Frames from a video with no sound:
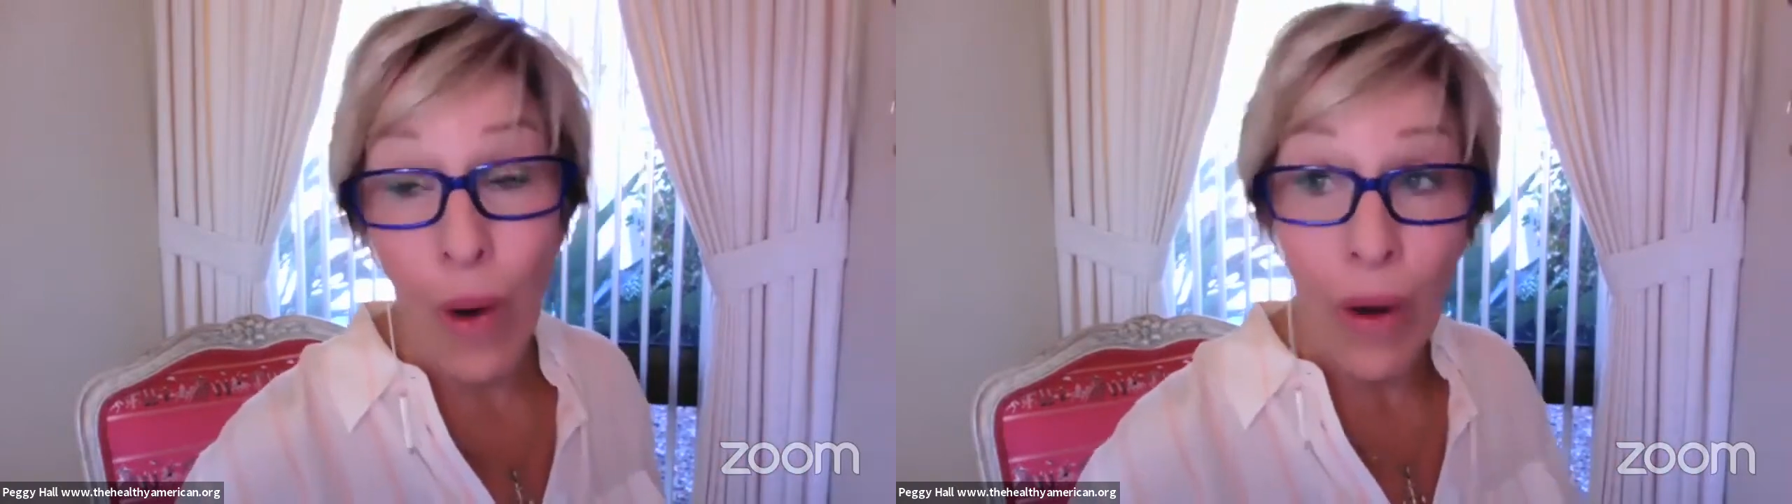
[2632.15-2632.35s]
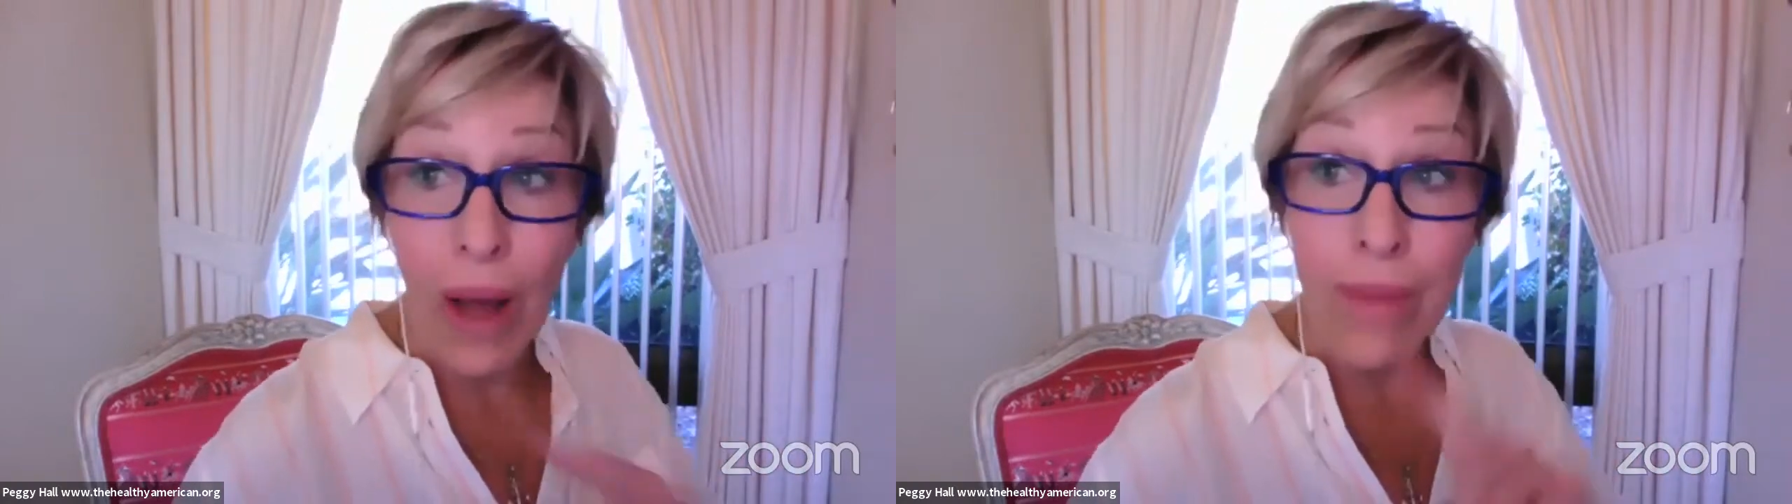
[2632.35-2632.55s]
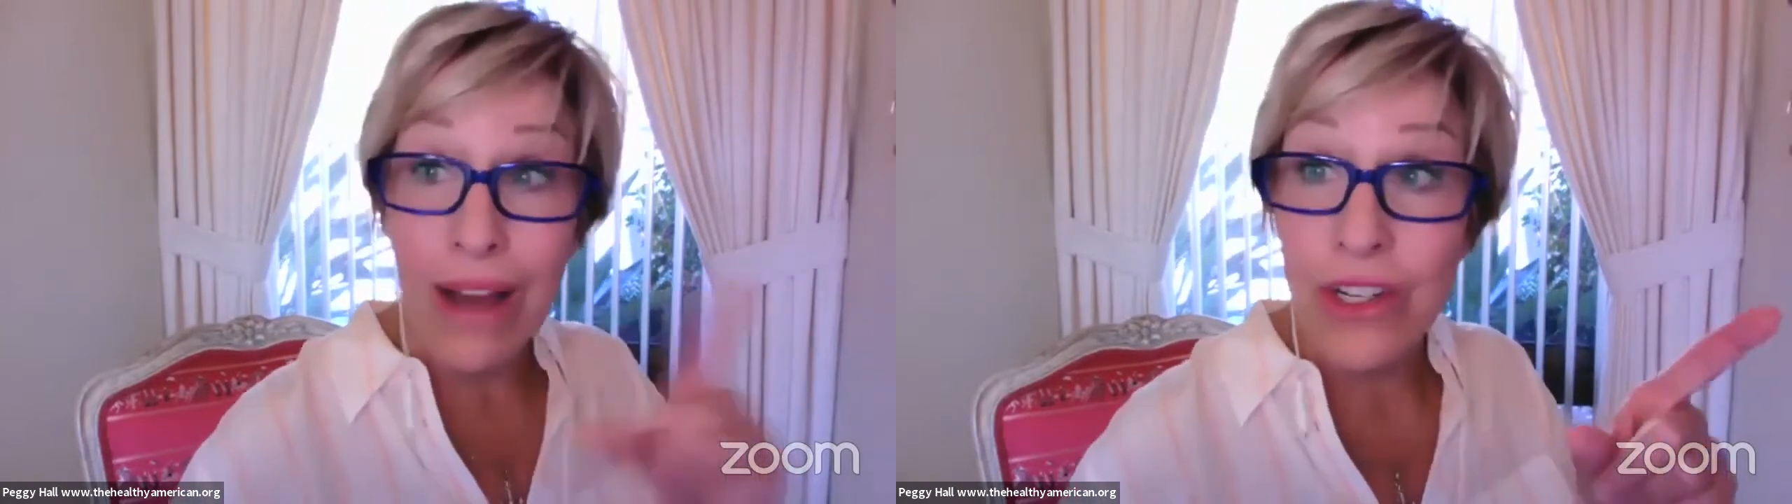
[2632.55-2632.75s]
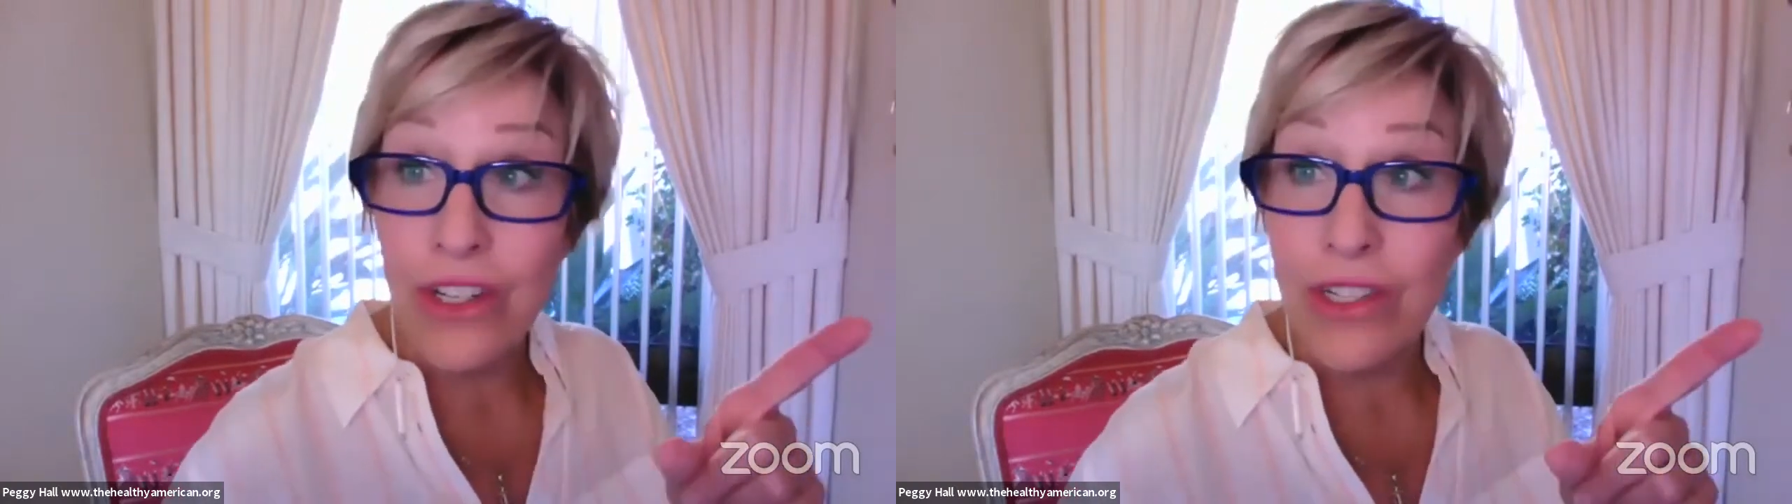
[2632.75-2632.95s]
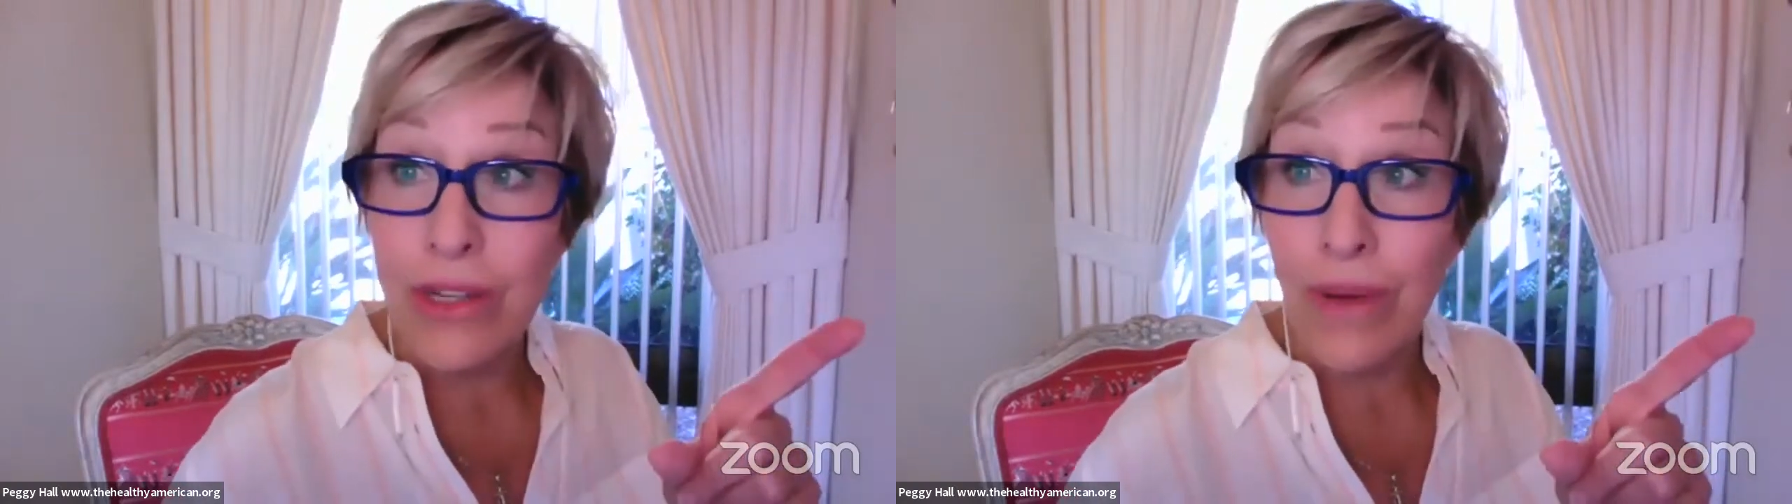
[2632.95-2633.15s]
Oh, I'm actually
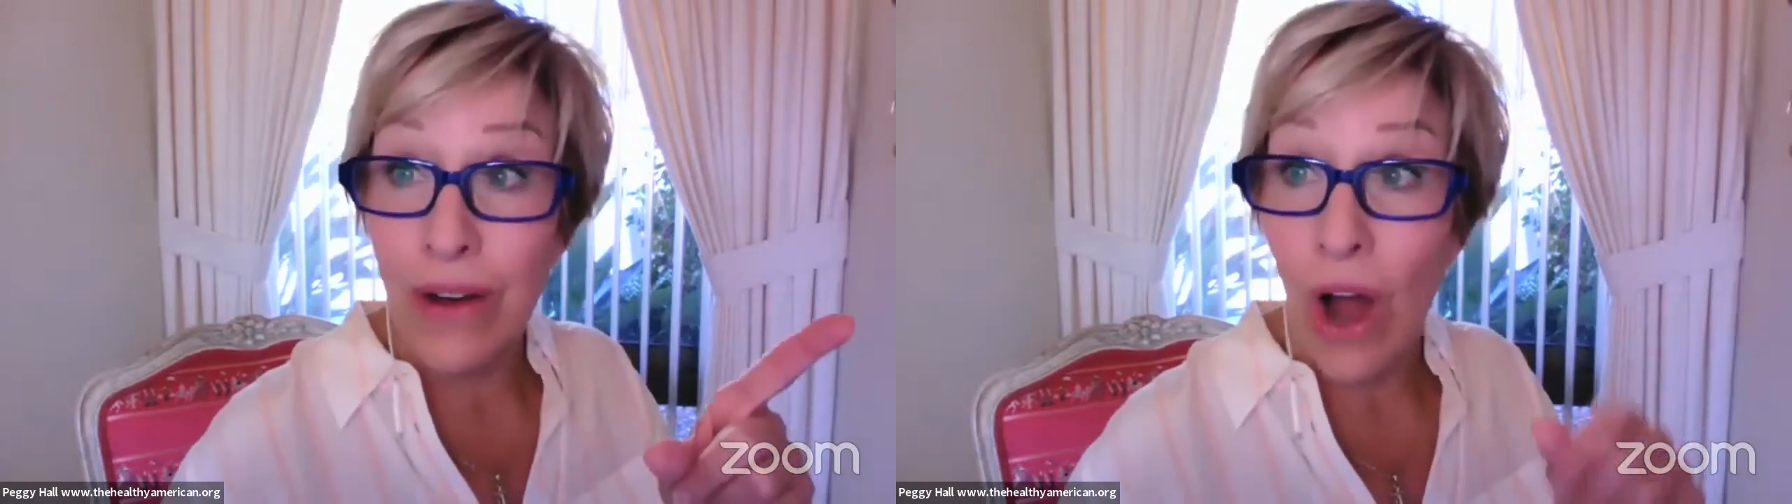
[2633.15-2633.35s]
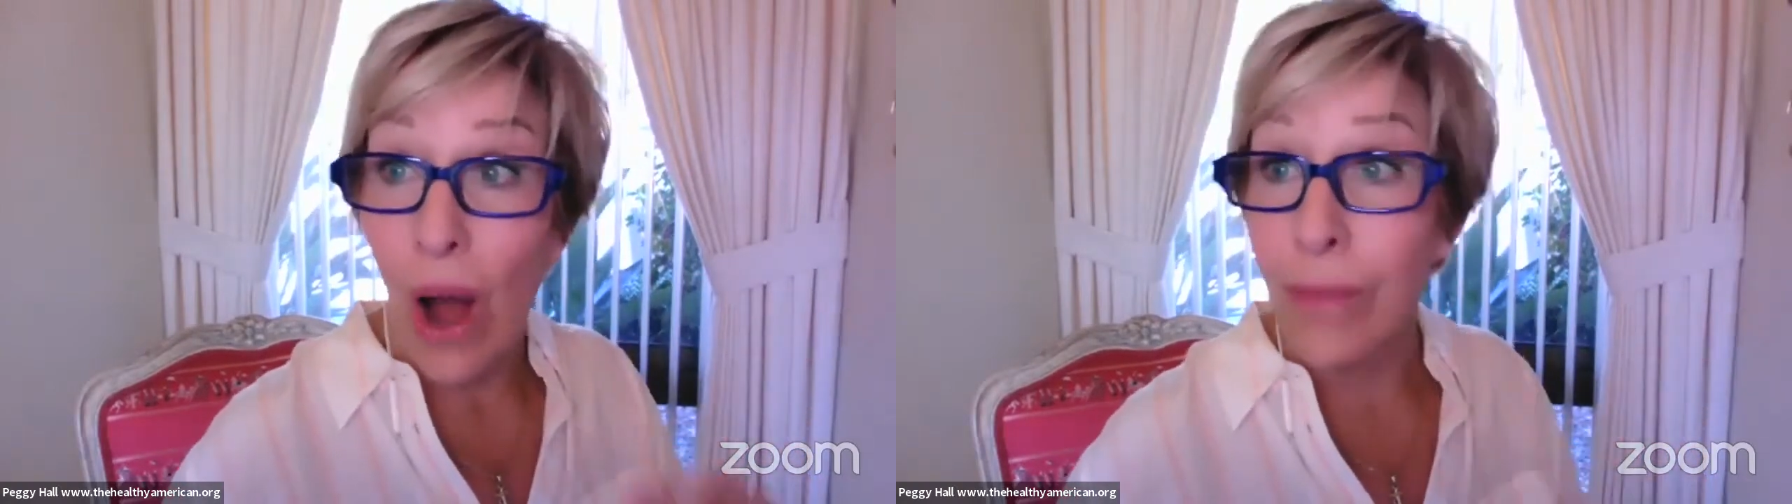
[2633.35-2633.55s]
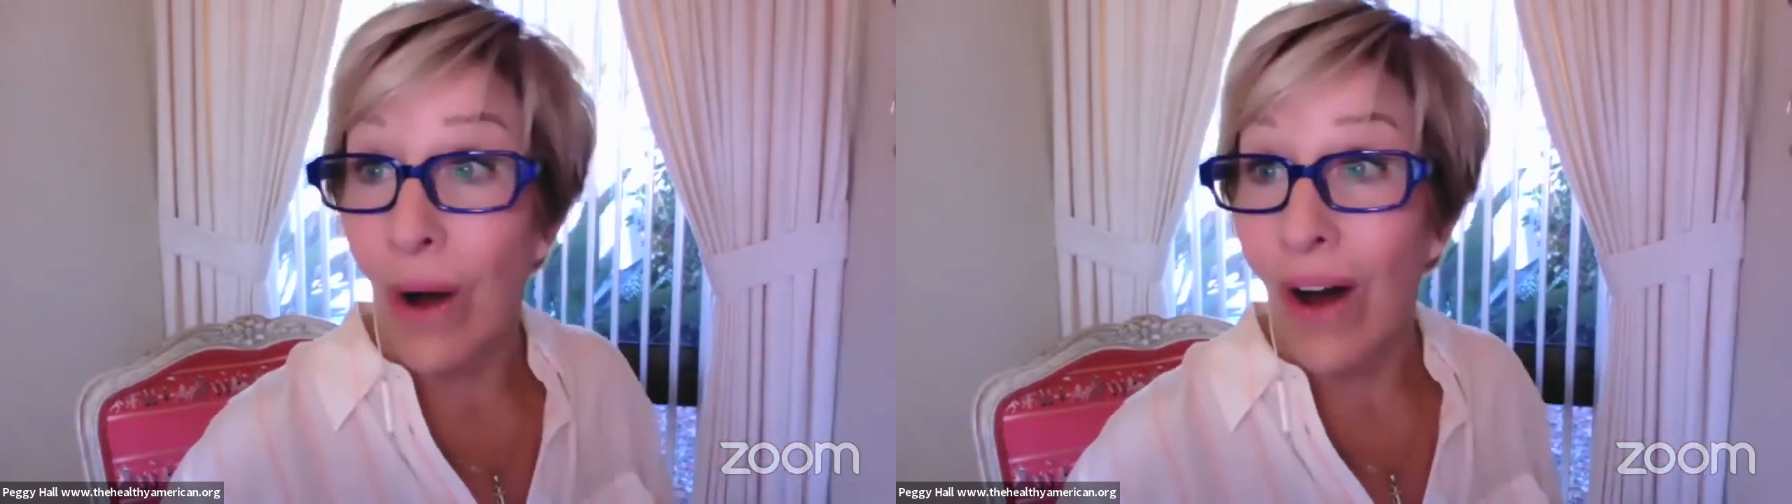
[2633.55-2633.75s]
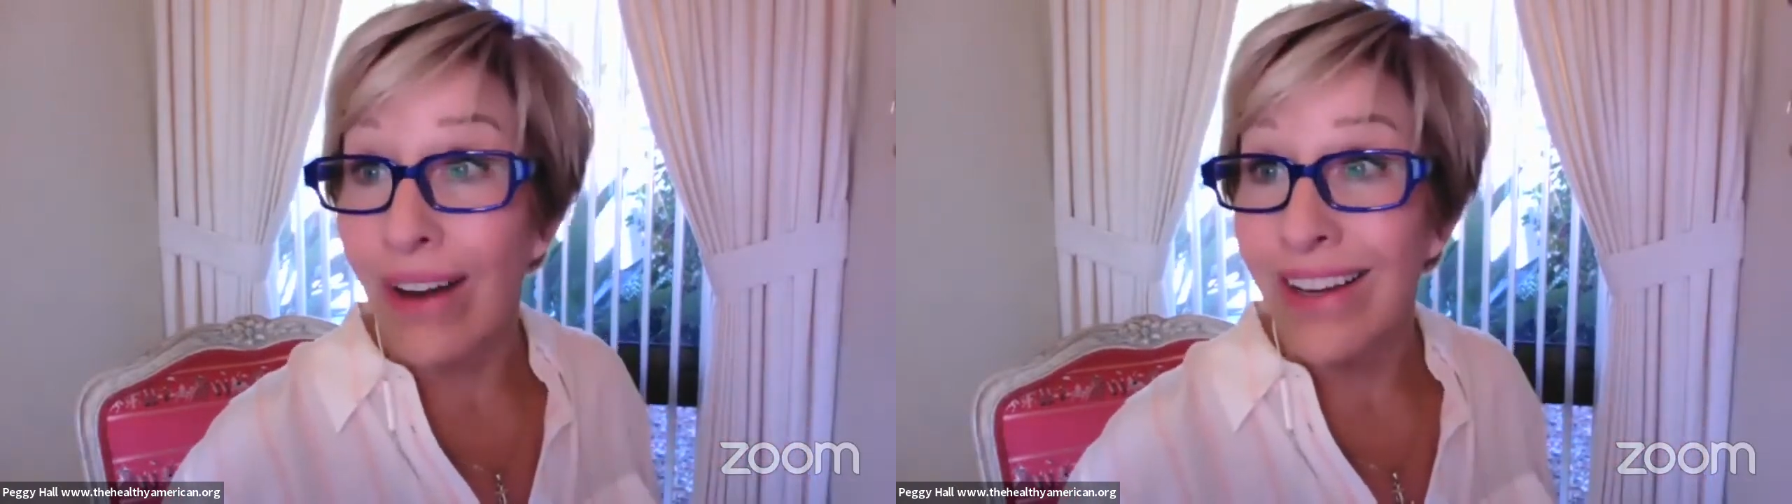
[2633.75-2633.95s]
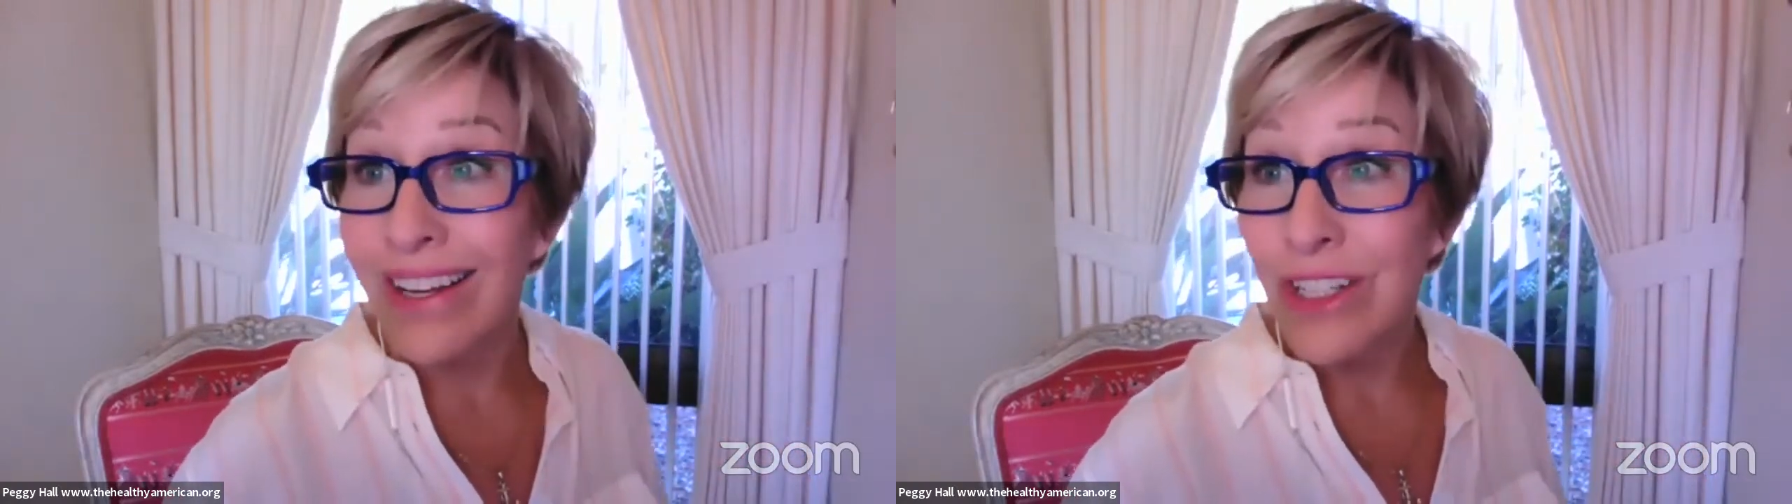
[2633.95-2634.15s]
just about to hop on